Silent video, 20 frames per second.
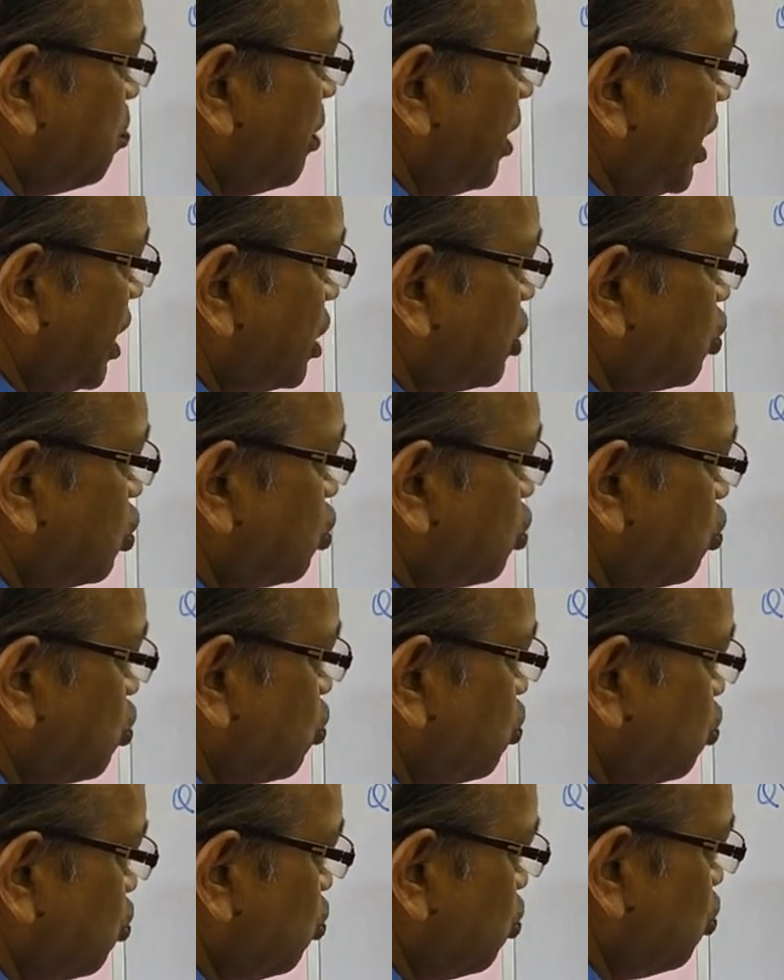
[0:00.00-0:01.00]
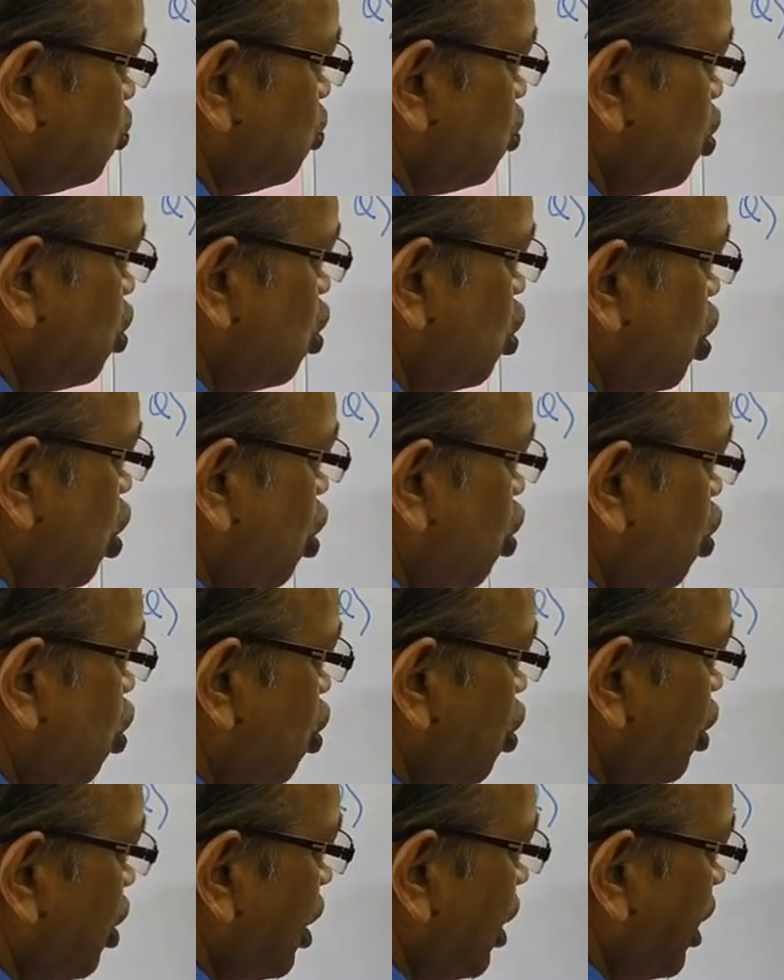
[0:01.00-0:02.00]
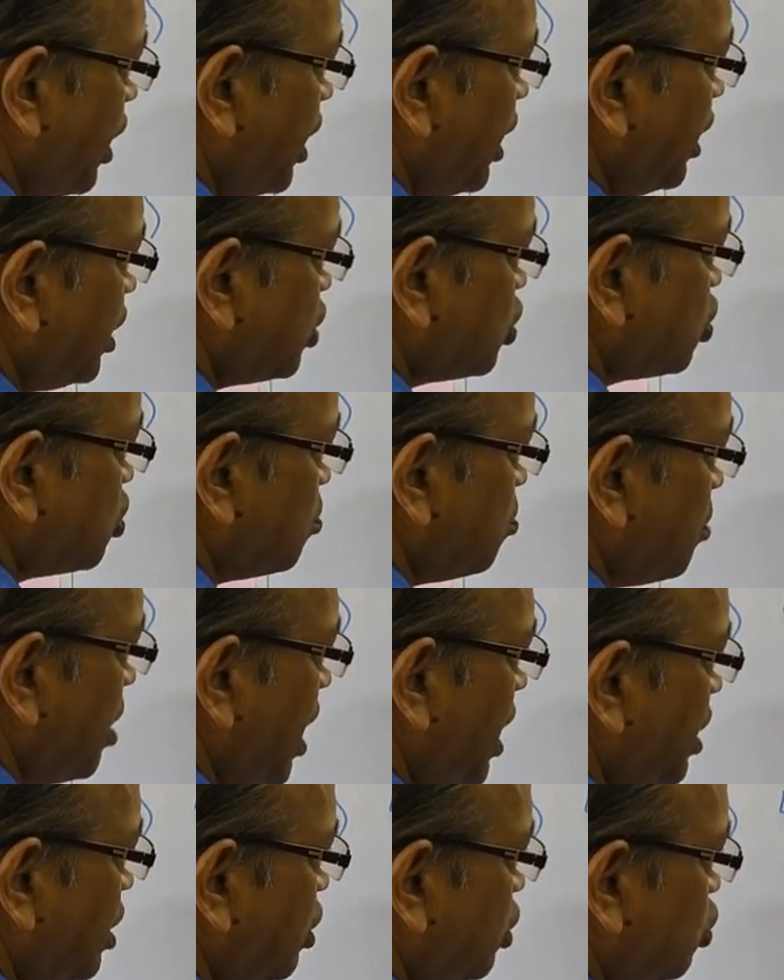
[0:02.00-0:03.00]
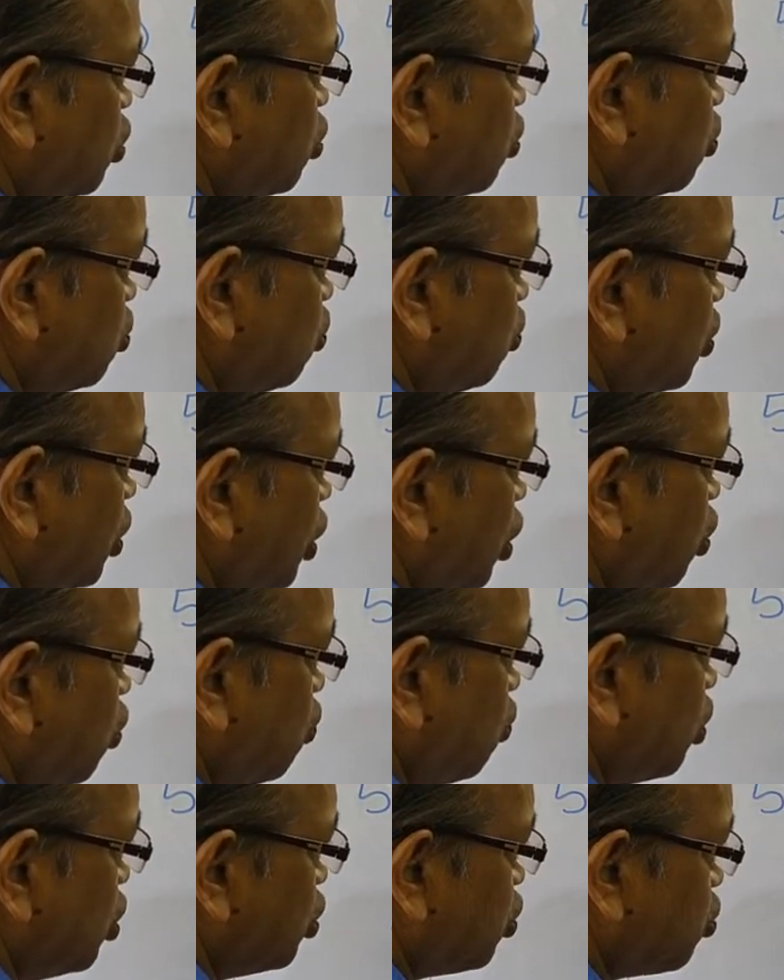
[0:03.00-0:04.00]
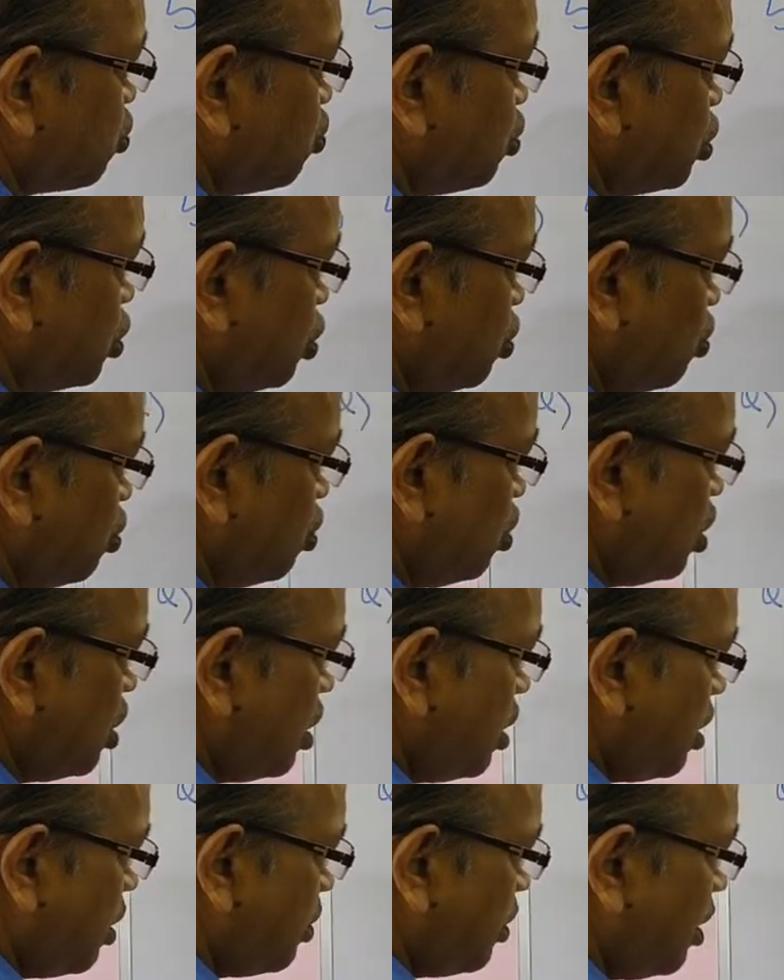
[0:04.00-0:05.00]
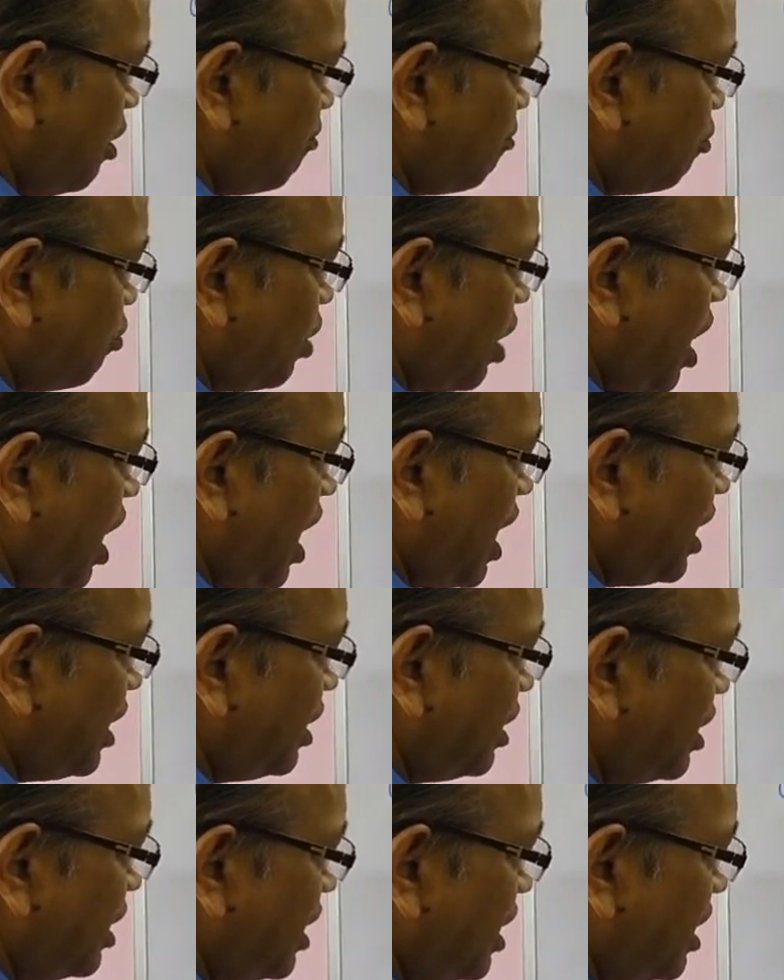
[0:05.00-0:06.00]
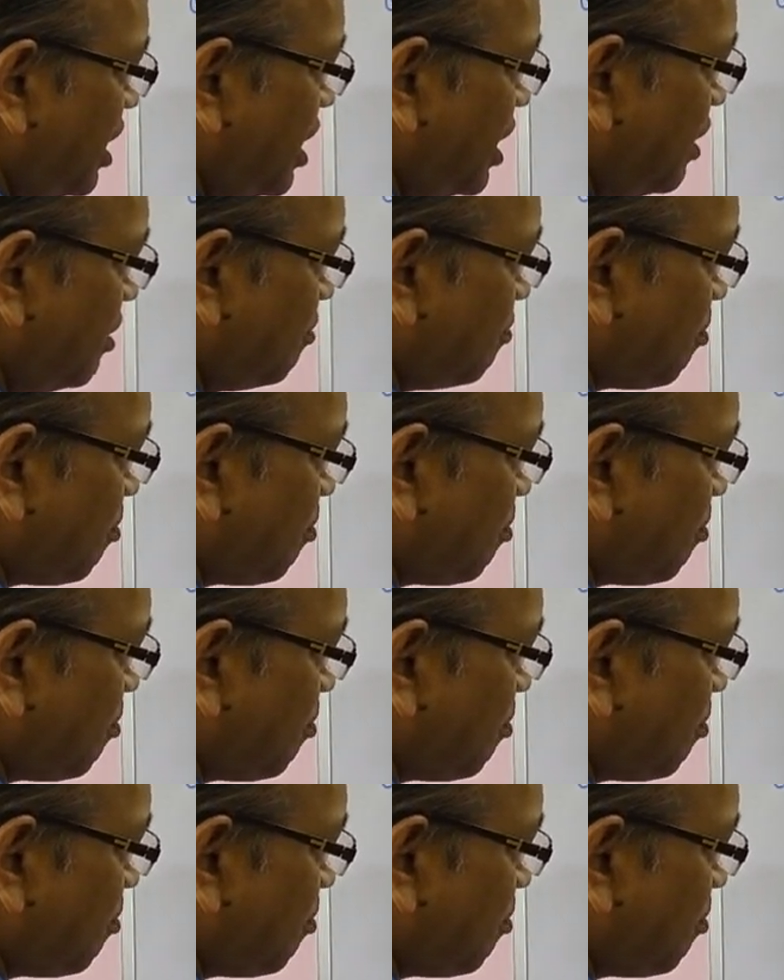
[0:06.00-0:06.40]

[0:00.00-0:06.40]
plus 2 or x minus 2 equals to 0. Therefore either